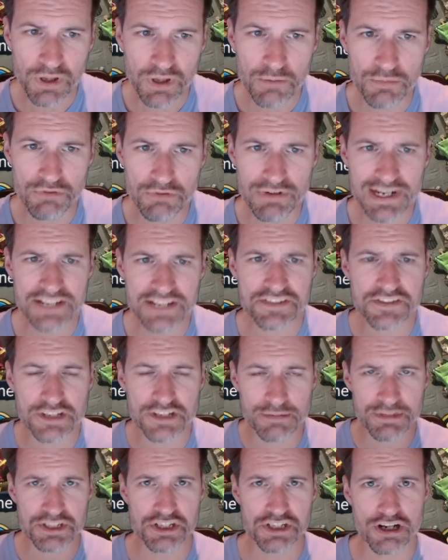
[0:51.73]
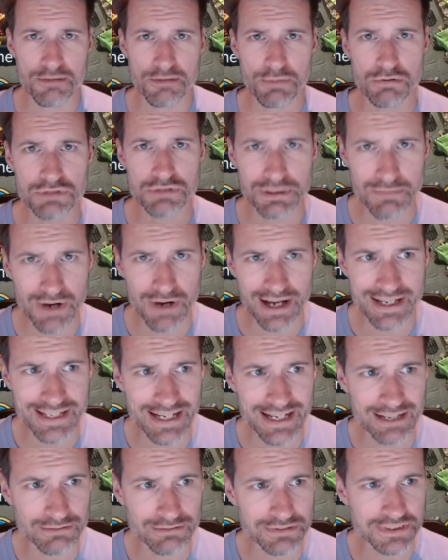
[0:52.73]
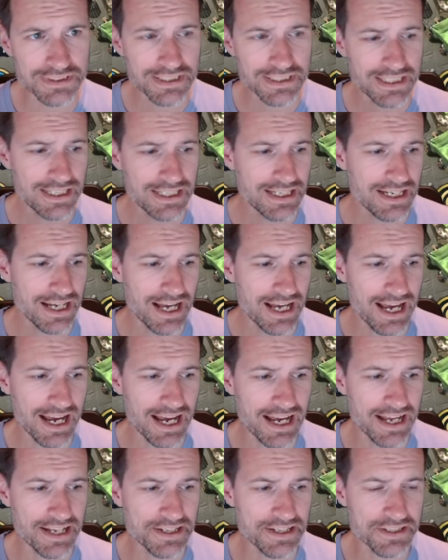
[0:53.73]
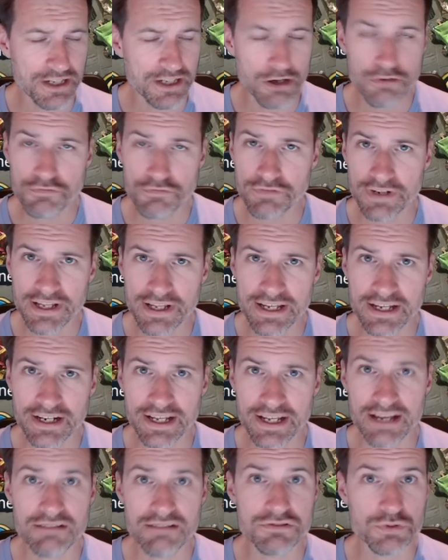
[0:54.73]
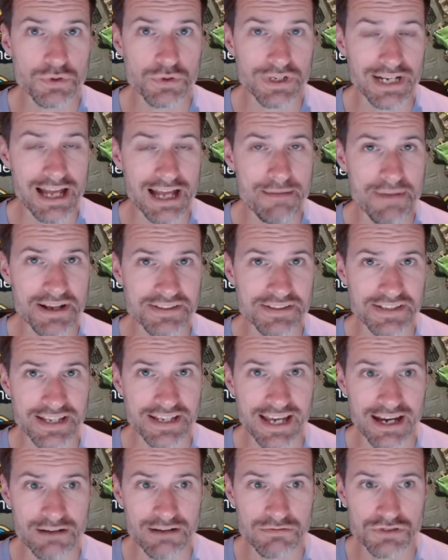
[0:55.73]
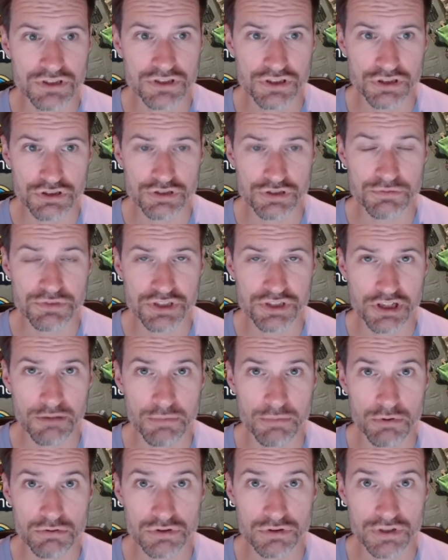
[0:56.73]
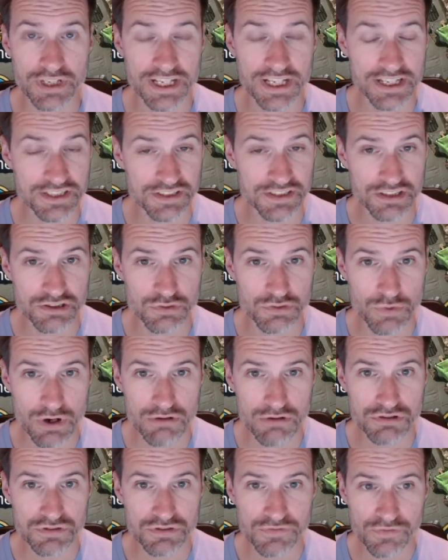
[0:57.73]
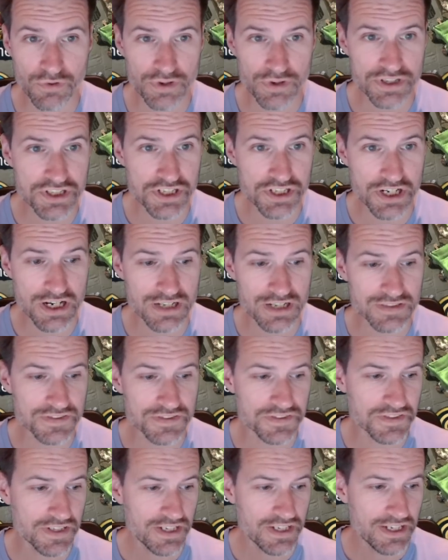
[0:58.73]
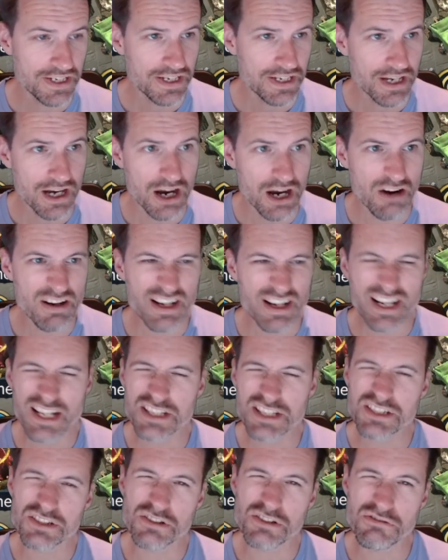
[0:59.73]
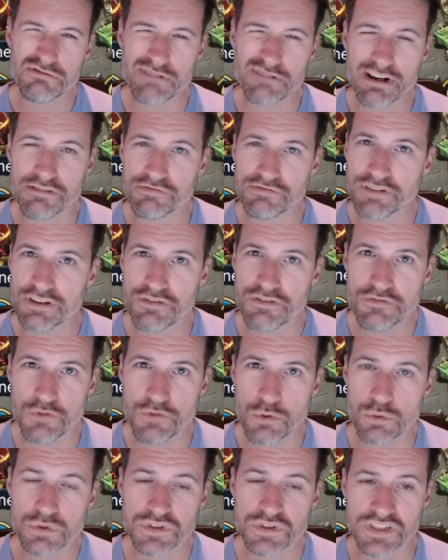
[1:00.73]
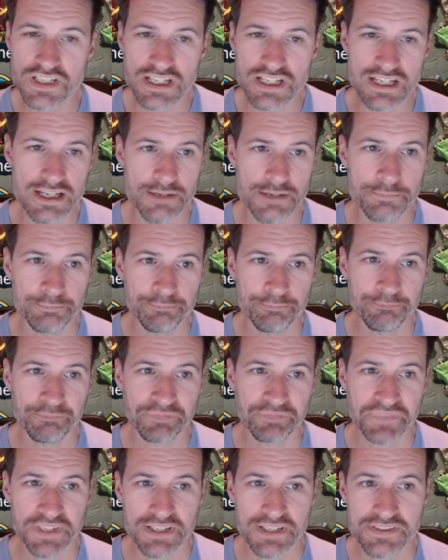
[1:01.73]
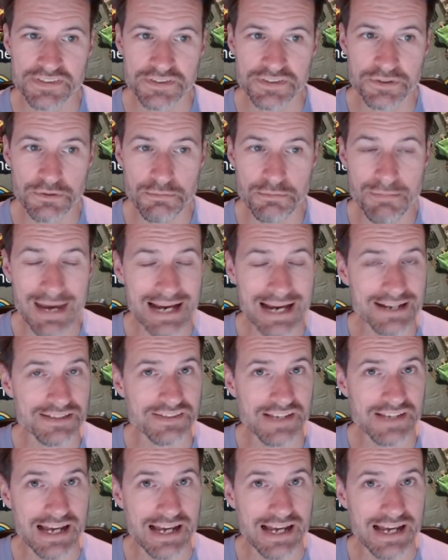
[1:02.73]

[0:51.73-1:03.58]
really this is going to be sharp pulls on my account, and hopefully going to get onto a Climax account to do some sharp pulls on his as well, some void shards. I only need to do roughly 40 to max